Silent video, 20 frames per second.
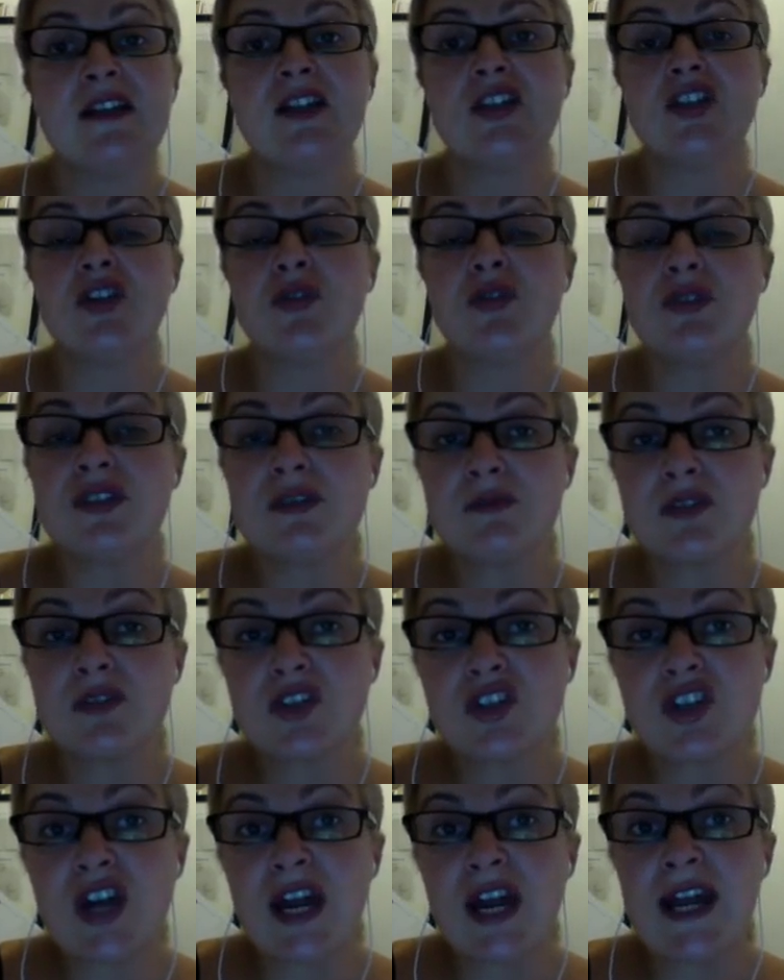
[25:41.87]
Tourism
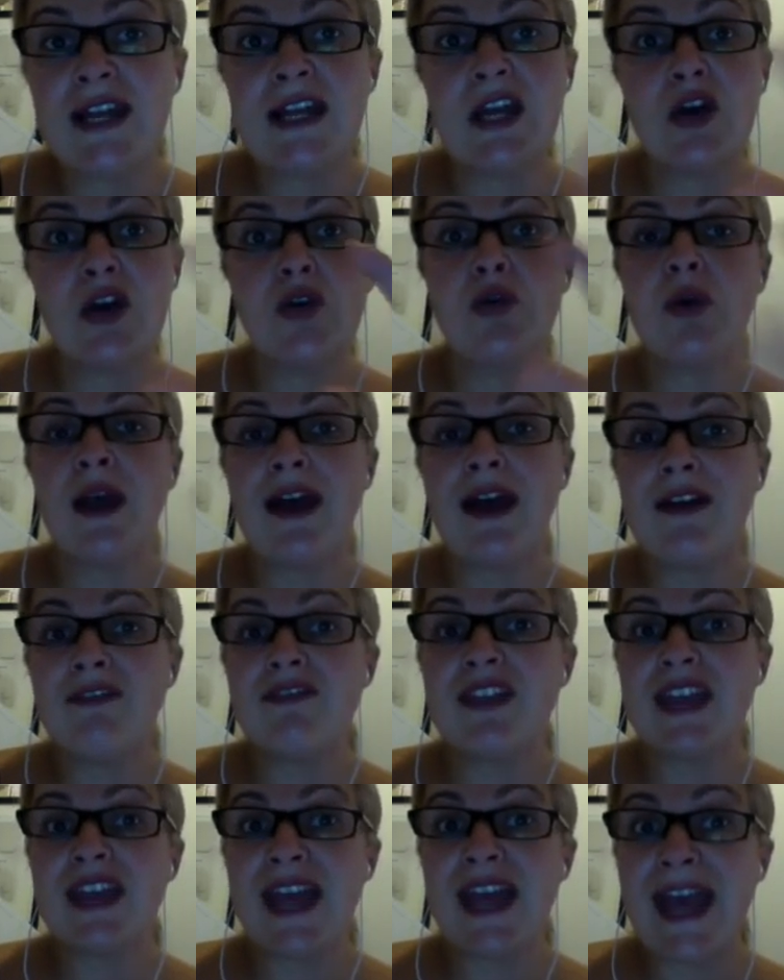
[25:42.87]
Australia, who have
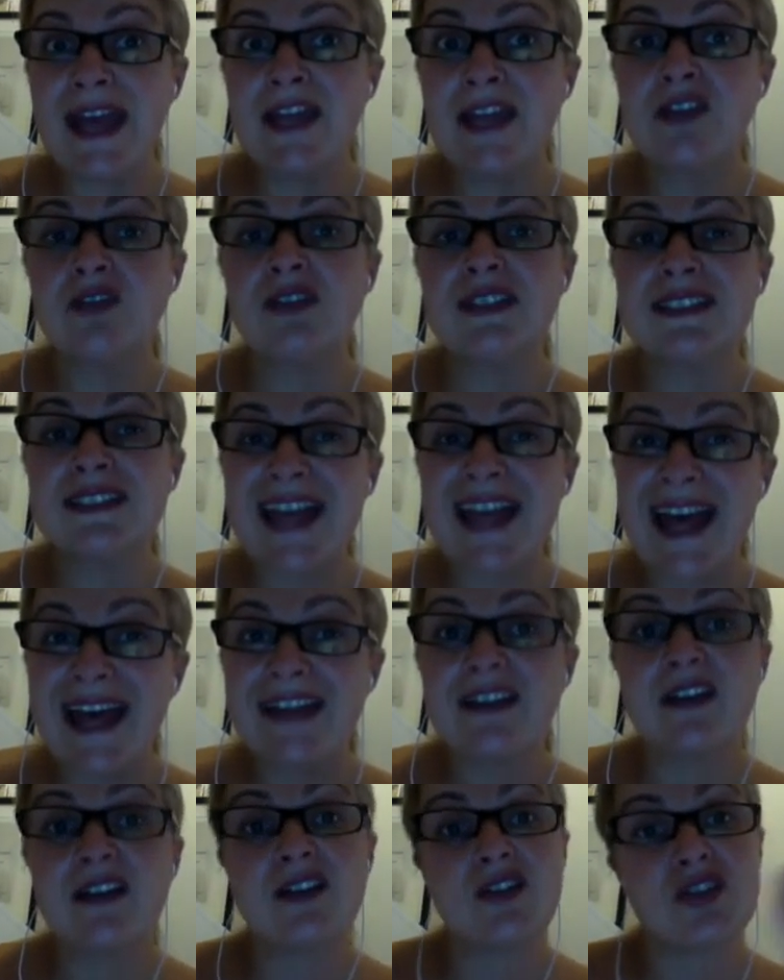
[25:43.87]
their handle is
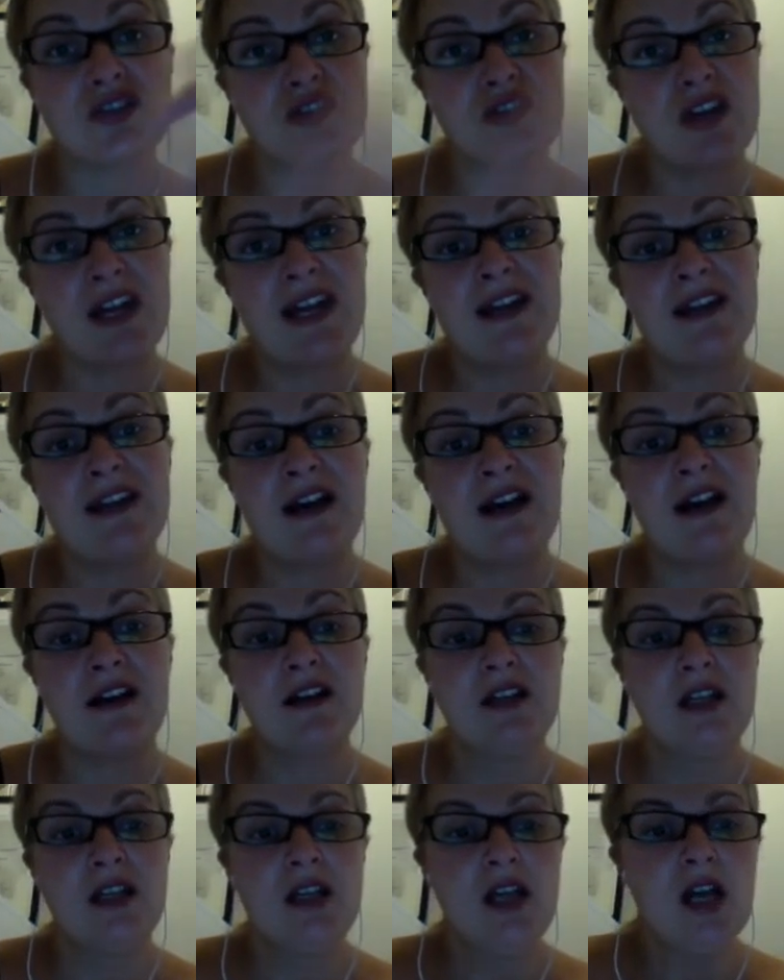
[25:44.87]
@Australia,
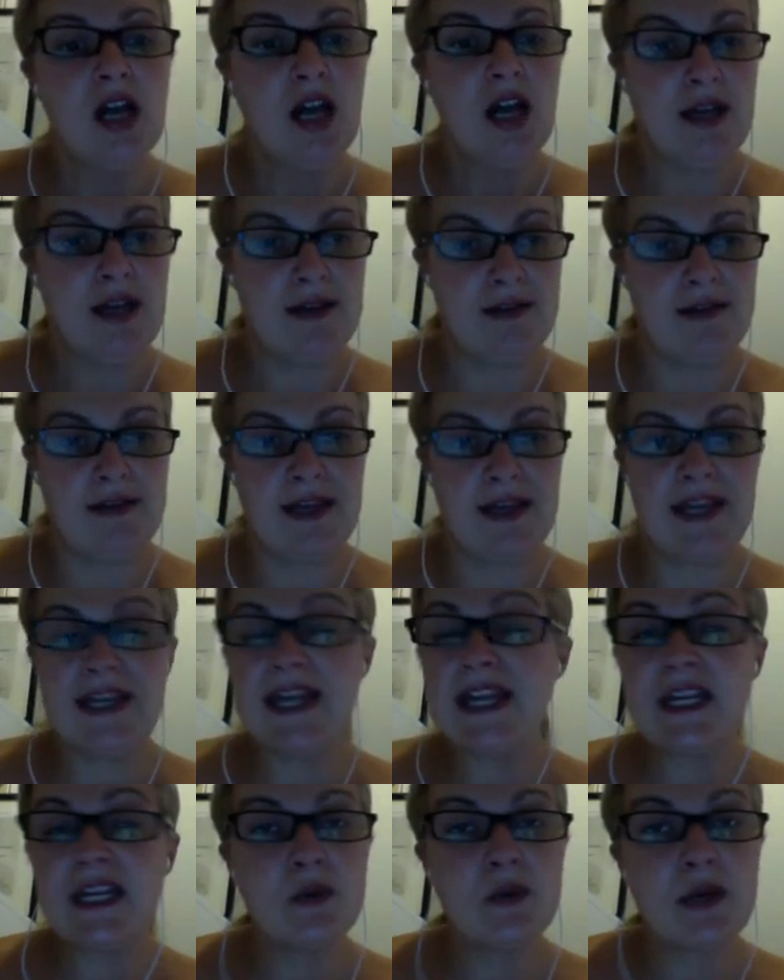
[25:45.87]
and
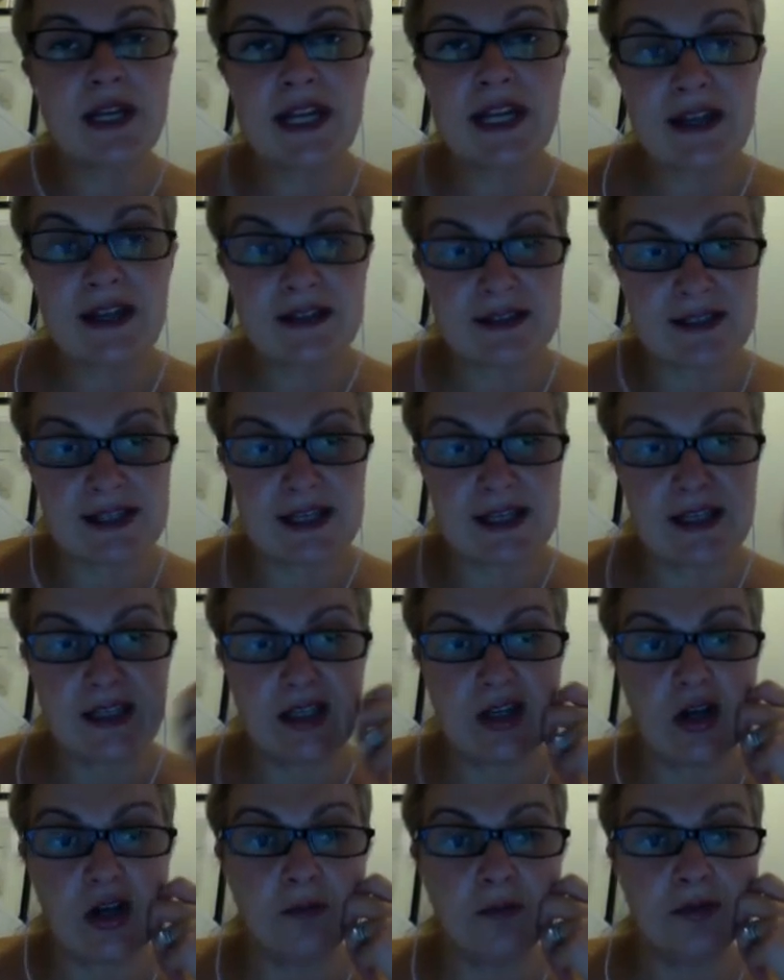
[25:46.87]
anyone else that
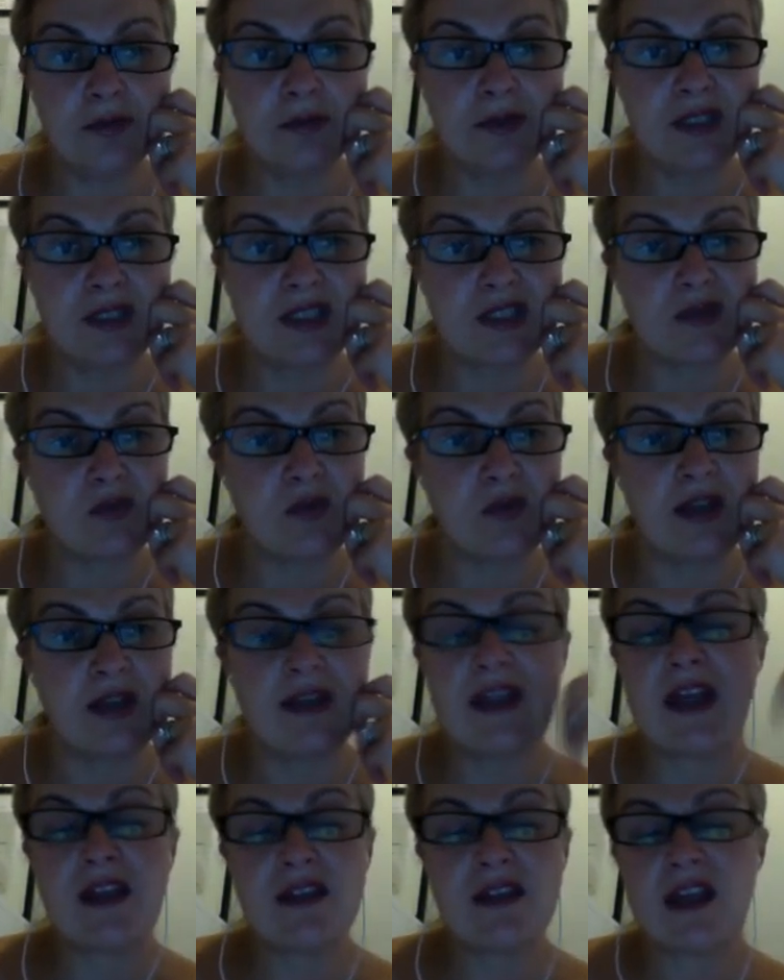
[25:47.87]
complements
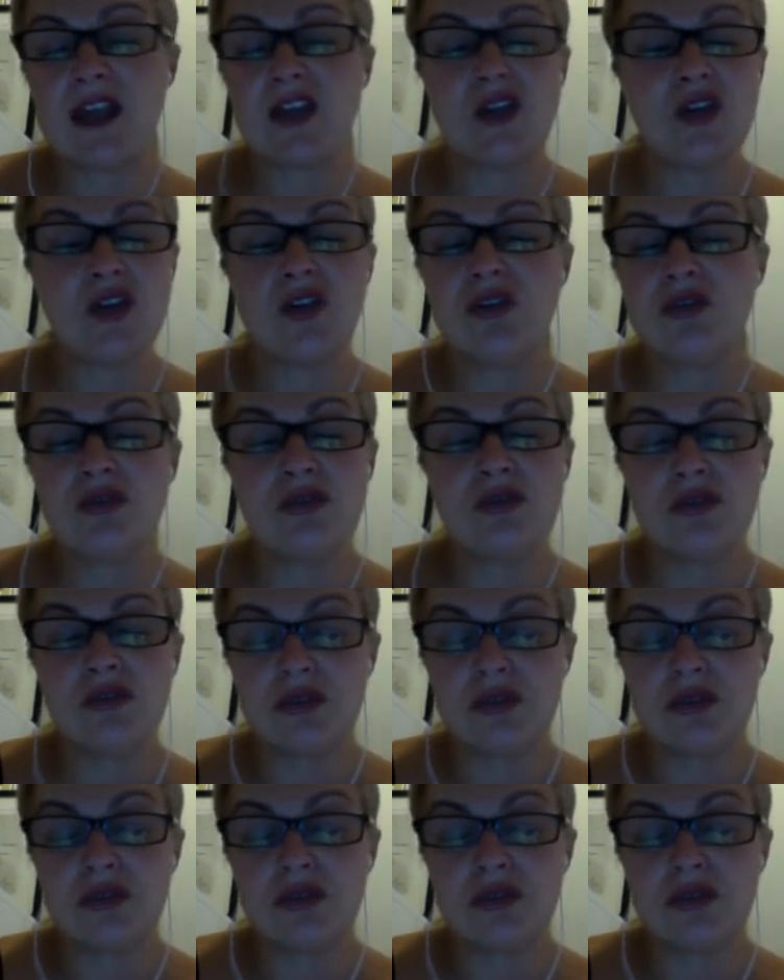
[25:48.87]
that you